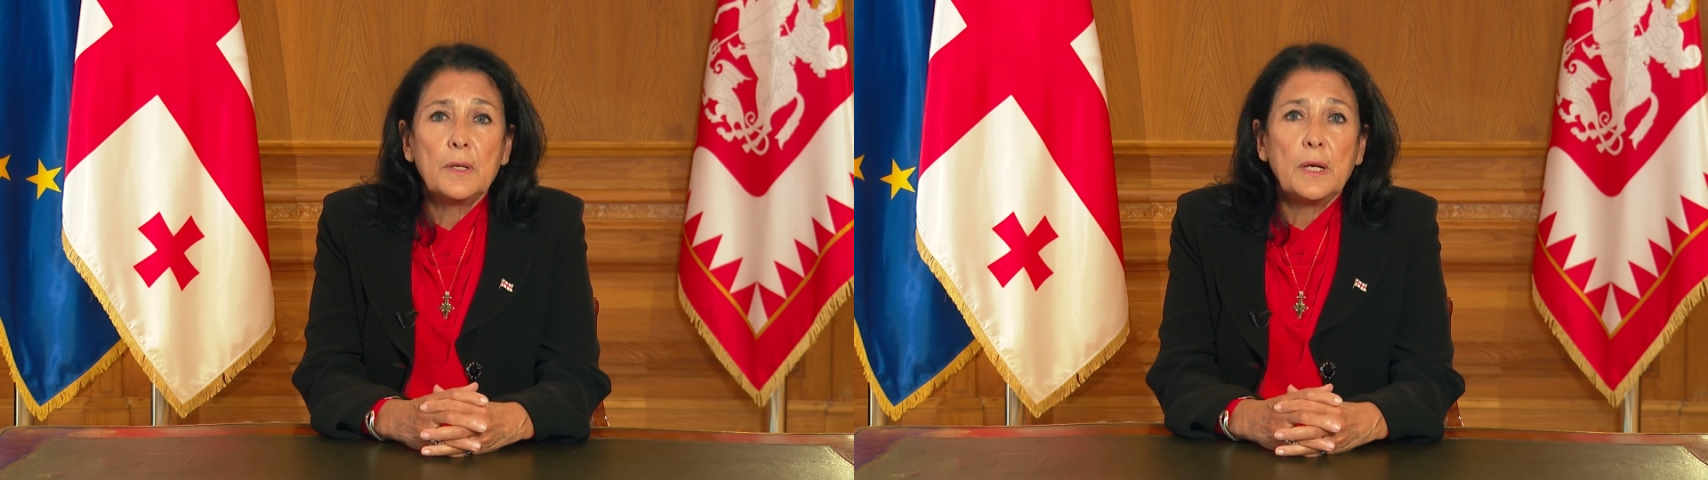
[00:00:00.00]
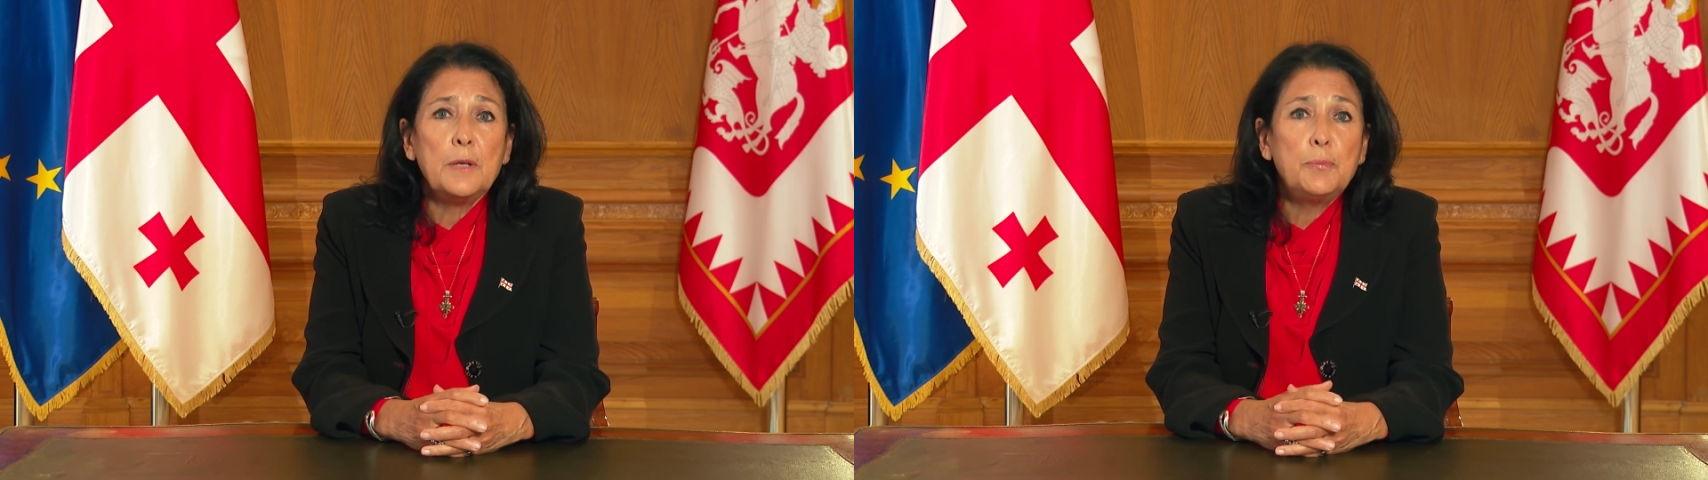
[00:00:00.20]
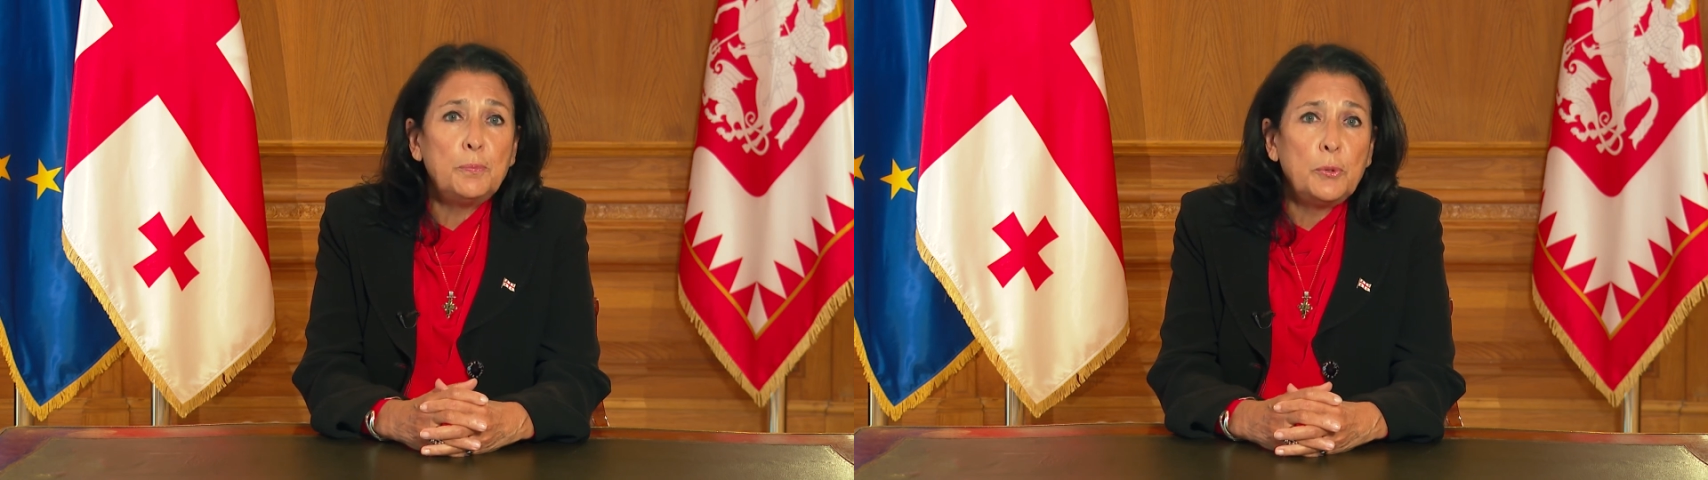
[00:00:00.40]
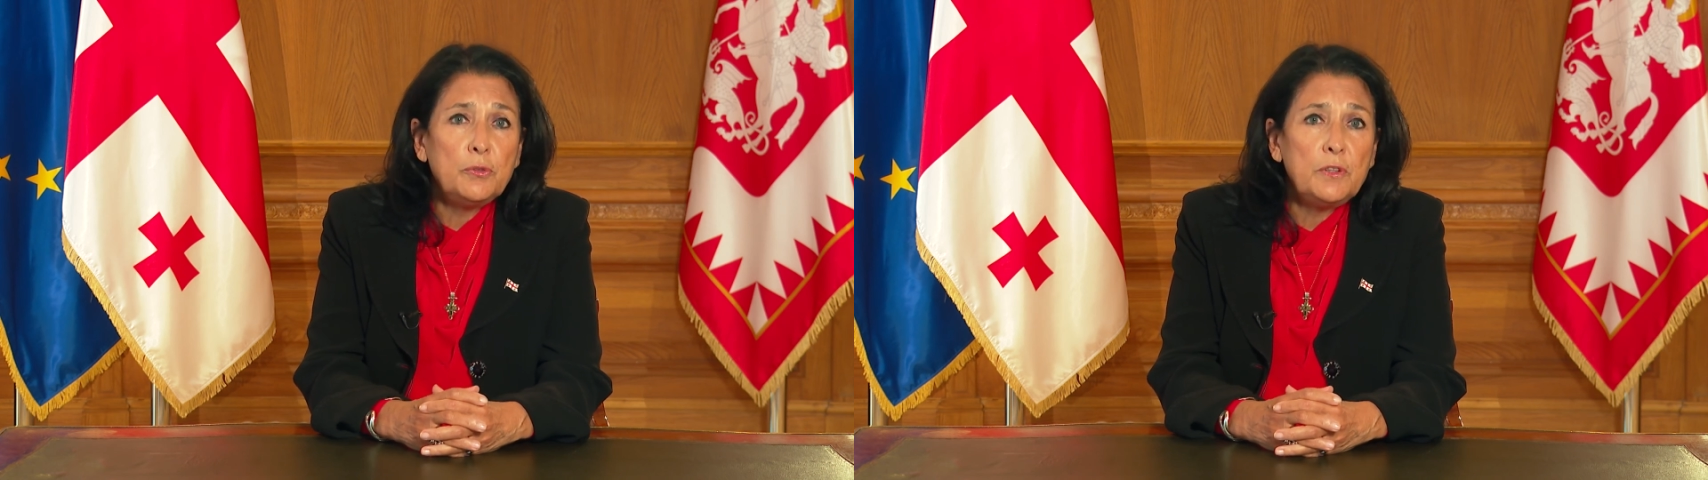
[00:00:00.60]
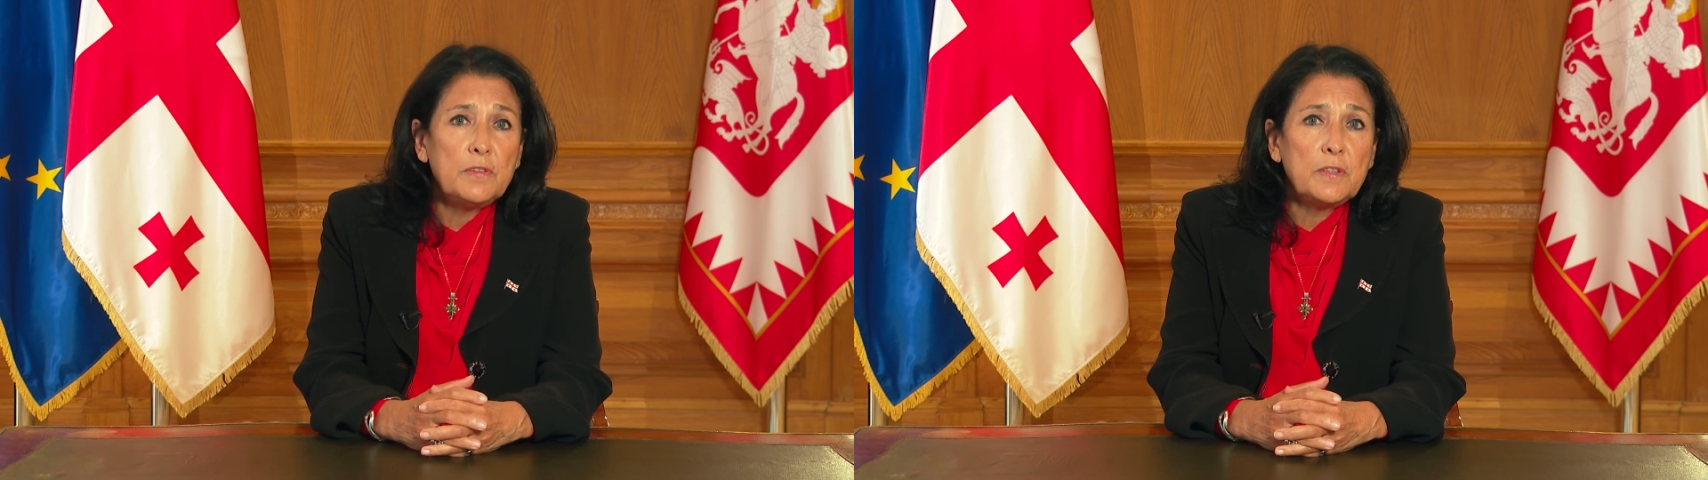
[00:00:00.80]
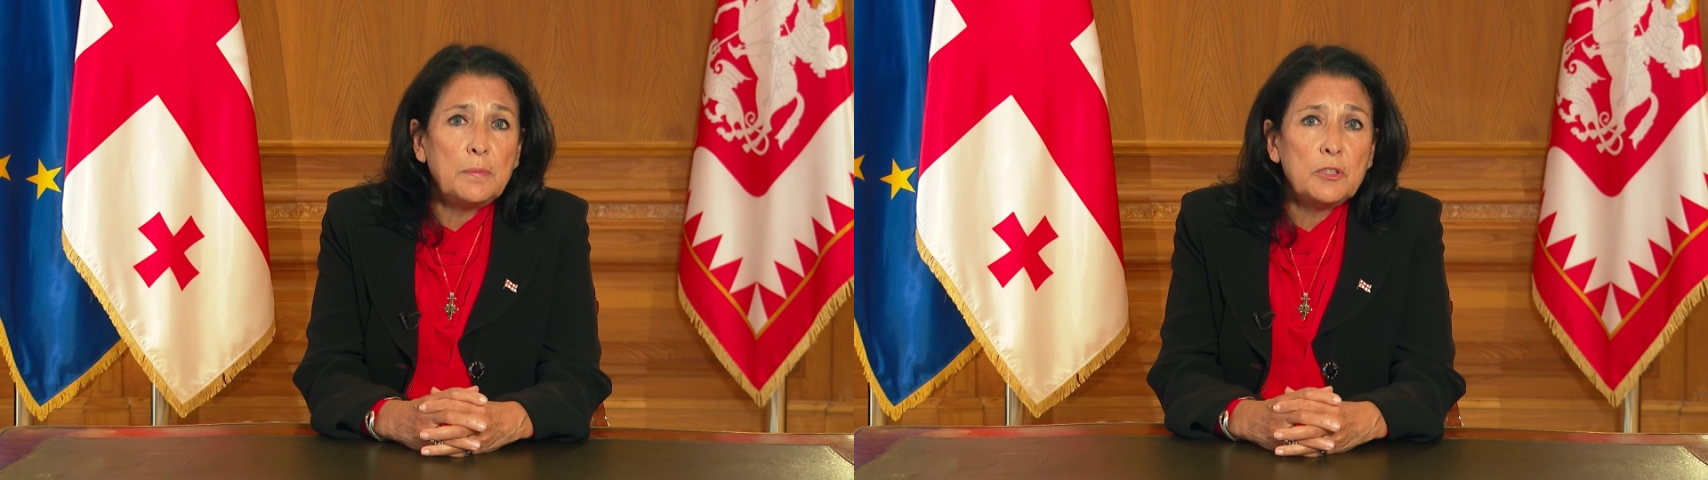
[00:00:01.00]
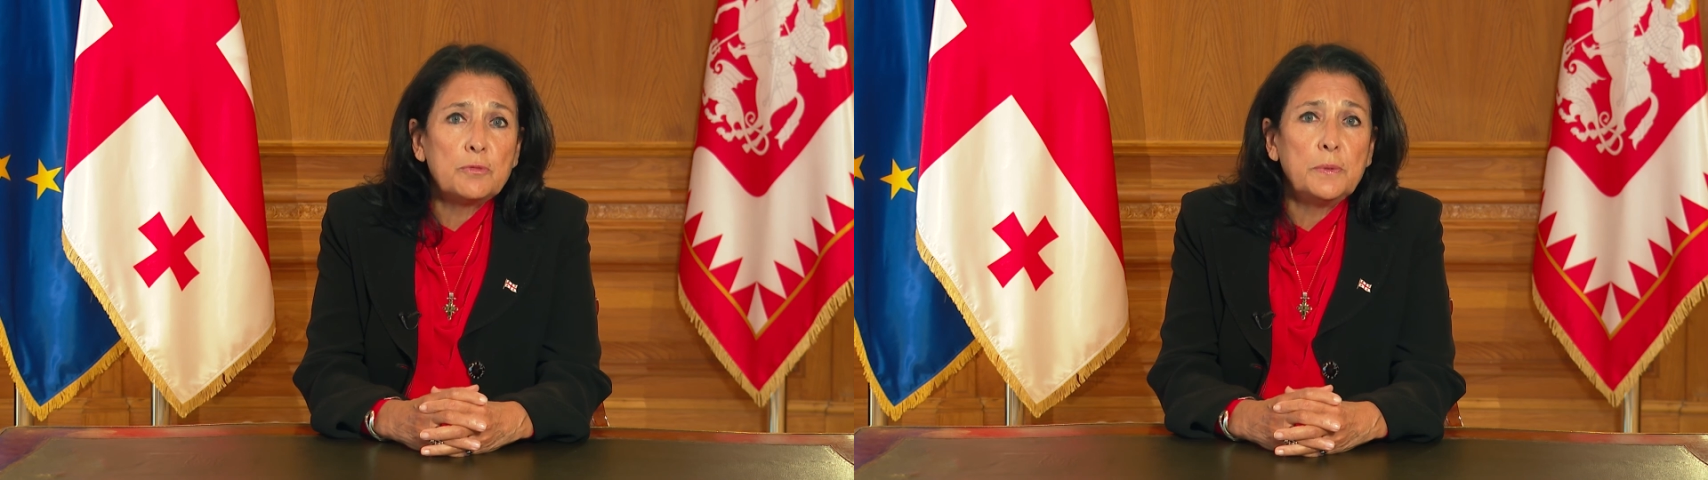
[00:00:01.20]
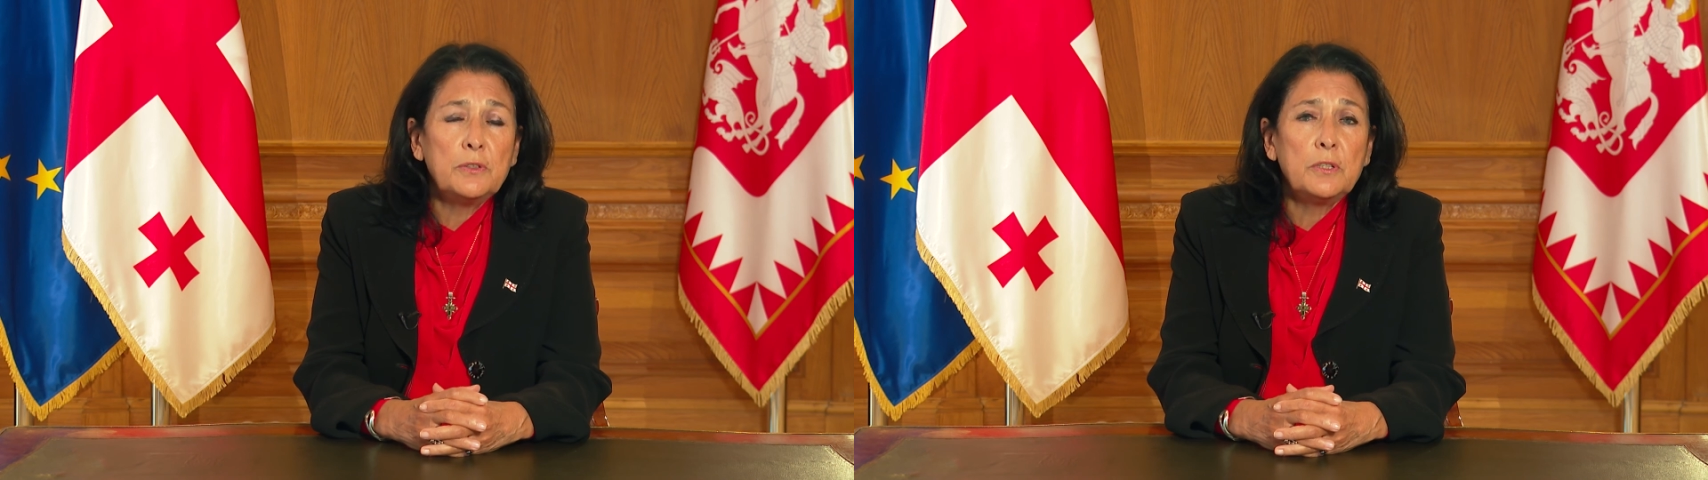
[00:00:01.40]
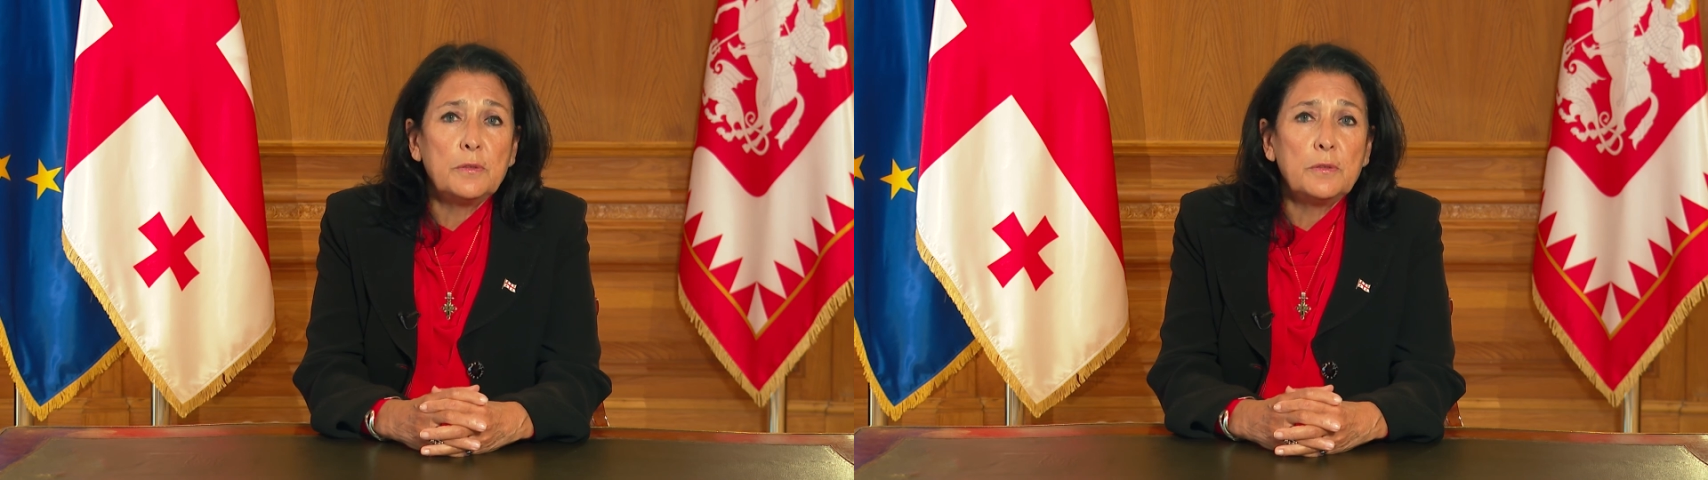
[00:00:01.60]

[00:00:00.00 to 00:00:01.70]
I proposed the establishment